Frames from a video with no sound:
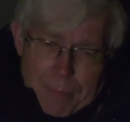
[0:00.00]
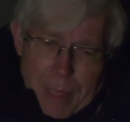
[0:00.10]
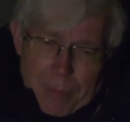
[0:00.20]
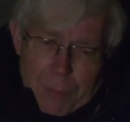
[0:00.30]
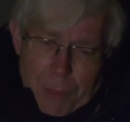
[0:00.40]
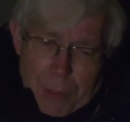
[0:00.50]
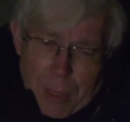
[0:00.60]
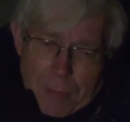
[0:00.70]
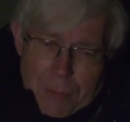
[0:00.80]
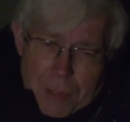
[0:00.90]
even when you
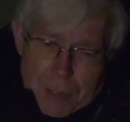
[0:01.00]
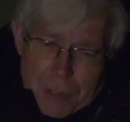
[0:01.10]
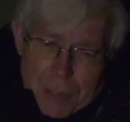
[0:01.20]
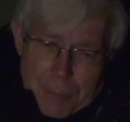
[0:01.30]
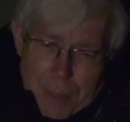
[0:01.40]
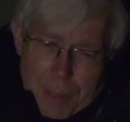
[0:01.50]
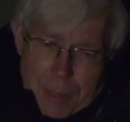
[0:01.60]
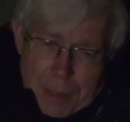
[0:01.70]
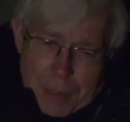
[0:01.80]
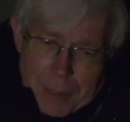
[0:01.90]
have something
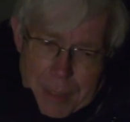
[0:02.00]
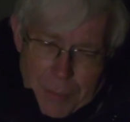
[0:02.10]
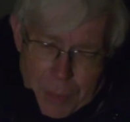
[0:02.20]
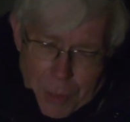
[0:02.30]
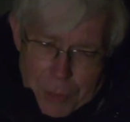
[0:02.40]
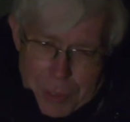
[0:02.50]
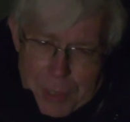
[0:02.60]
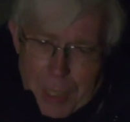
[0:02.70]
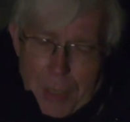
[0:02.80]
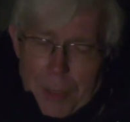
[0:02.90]
difficult to
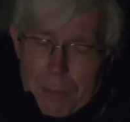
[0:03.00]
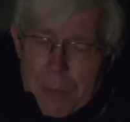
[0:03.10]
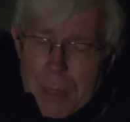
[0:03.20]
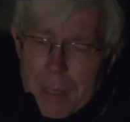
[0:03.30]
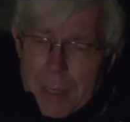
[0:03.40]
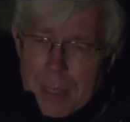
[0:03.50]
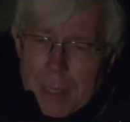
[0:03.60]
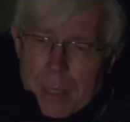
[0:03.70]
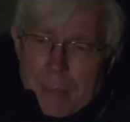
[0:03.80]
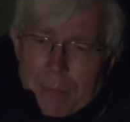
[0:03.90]
tell them,
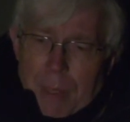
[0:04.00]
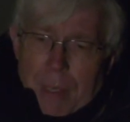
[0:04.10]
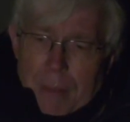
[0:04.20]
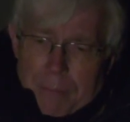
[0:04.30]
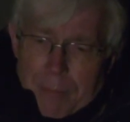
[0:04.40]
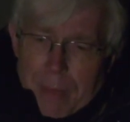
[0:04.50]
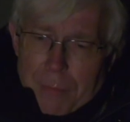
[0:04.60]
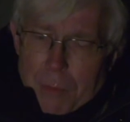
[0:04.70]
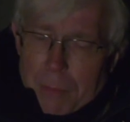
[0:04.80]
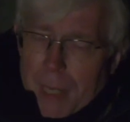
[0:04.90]
even
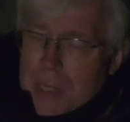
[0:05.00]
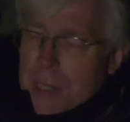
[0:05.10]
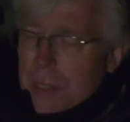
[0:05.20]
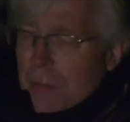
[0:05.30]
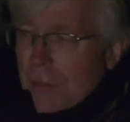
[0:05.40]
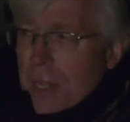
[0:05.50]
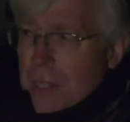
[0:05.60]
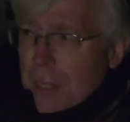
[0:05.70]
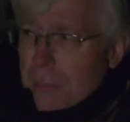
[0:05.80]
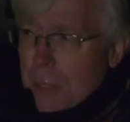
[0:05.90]
when patients are
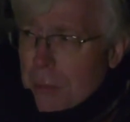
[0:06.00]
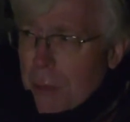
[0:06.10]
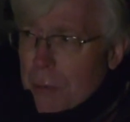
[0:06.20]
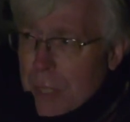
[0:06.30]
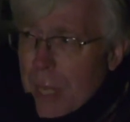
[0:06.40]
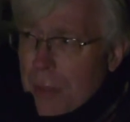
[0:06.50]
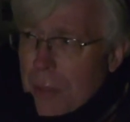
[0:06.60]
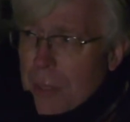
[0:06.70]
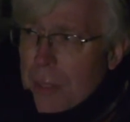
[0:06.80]
facing up to their own death,